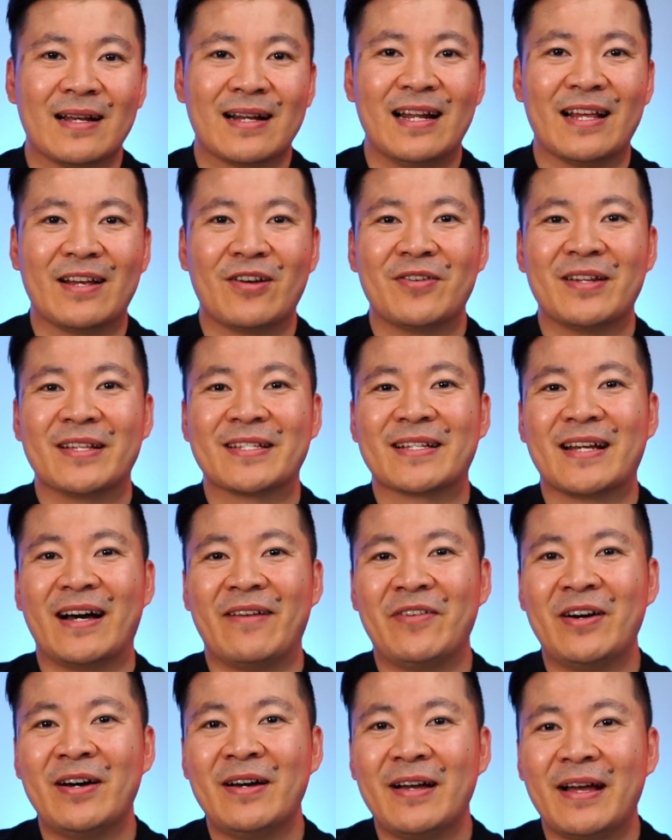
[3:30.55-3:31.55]
Click on
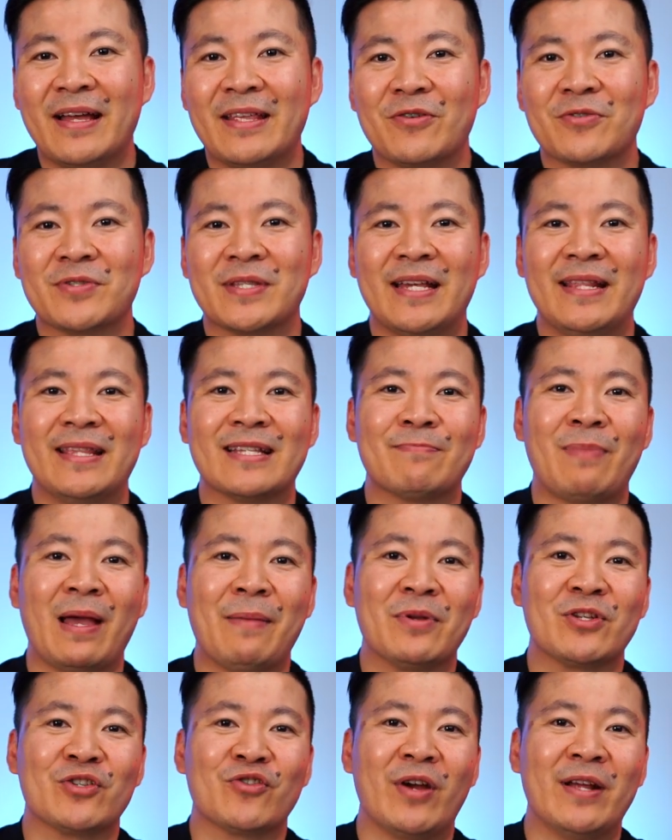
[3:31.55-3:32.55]
Discover and you'll see this
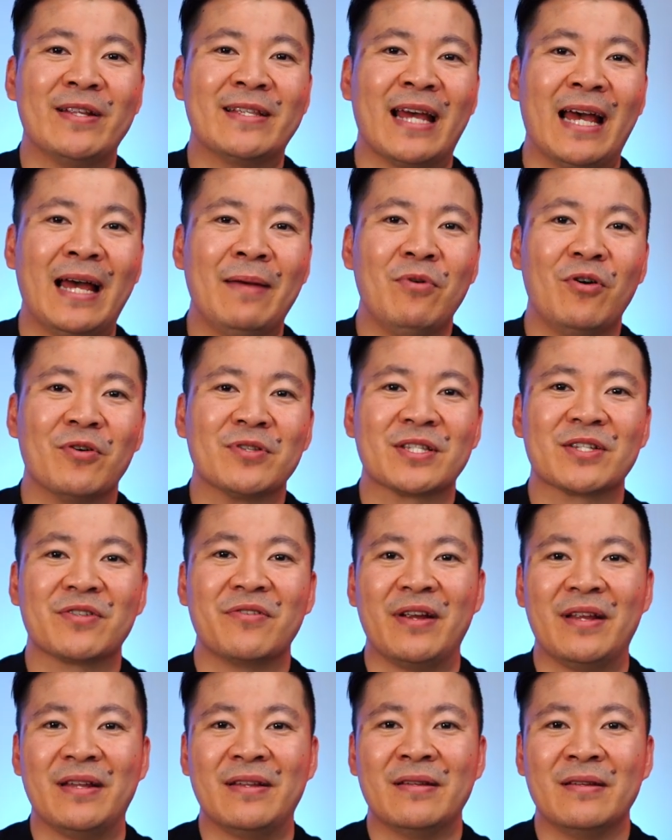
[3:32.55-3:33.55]
paper trade tab on
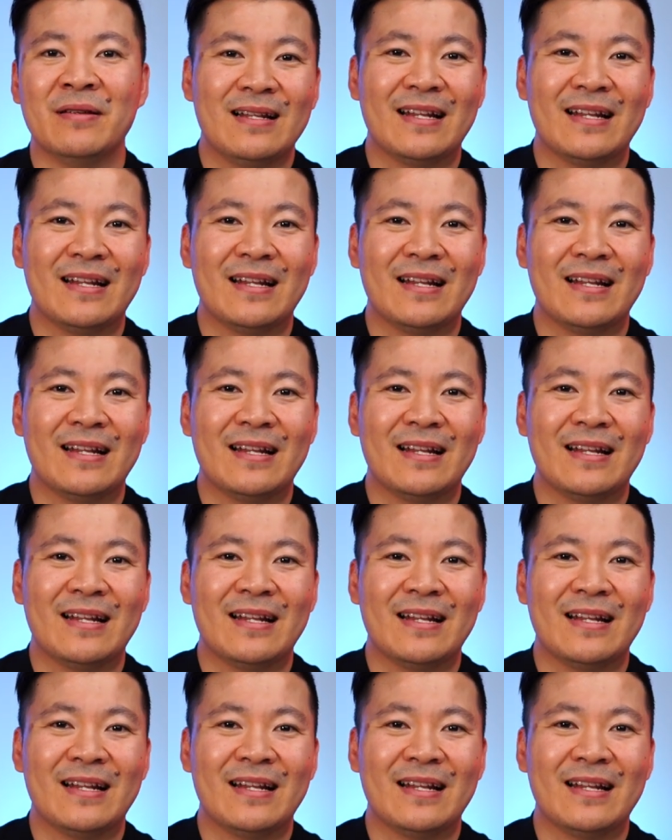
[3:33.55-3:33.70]
screen.